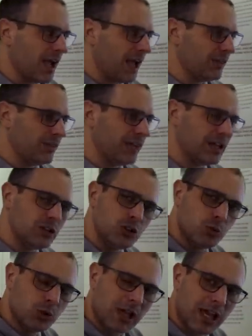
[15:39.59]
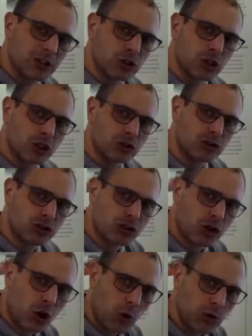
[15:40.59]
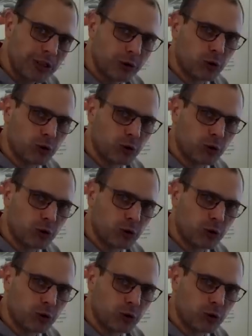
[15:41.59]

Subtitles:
And then you would like to control the